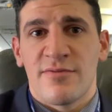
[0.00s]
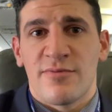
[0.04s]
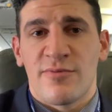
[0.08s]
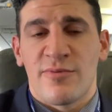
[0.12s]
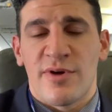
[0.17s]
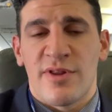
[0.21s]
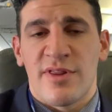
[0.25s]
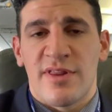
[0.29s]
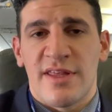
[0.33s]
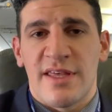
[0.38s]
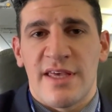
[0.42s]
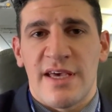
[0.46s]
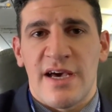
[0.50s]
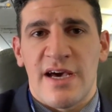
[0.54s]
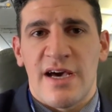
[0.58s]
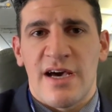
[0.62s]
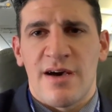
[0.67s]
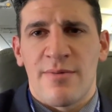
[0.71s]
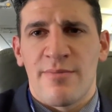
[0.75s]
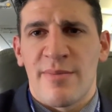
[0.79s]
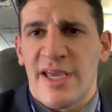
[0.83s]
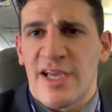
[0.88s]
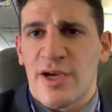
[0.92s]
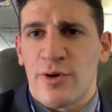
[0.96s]
with the
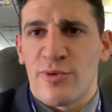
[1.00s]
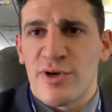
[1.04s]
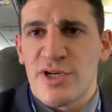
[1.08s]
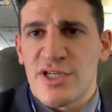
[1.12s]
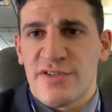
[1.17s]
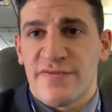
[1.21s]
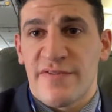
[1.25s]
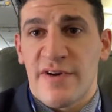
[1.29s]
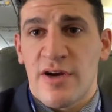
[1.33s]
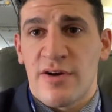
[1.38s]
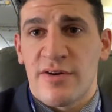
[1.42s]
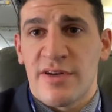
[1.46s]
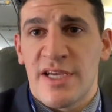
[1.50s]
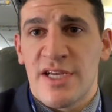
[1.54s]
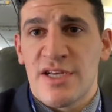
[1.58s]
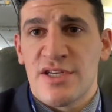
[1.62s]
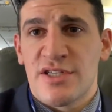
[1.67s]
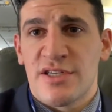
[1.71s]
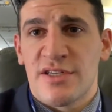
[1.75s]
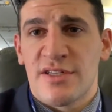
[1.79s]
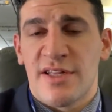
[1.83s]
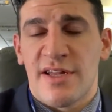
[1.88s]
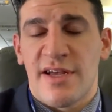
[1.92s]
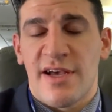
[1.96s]
uh, Make-A-Wish
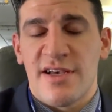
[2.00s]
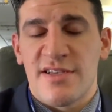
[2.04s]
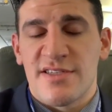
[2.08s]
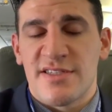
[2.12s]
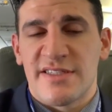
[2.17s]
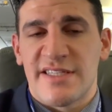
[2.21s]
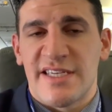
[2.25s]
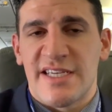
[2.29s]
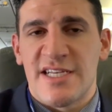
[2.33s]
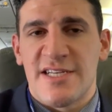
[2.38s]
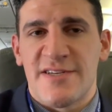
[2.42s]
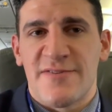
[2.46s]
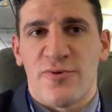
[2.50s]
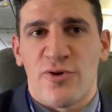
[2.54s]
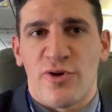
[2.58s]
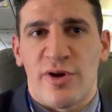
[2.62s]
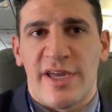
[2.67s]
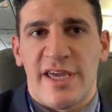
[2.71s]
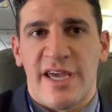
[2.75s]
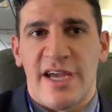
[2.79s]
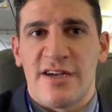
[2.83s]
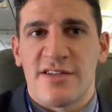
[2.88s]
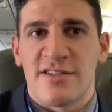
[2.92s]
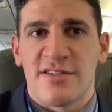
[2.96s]
Foundation that has stage 4
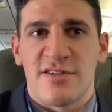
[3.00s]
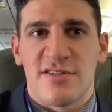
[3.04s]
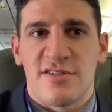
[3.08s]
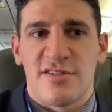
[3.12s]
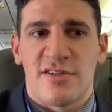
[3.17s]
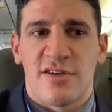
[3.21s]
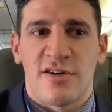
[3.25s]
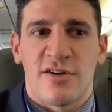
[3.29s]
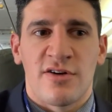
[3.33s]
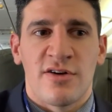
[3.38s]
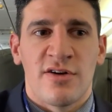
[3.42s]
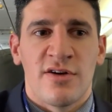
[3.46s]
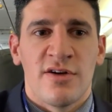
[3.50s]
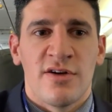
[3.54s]
cancer. So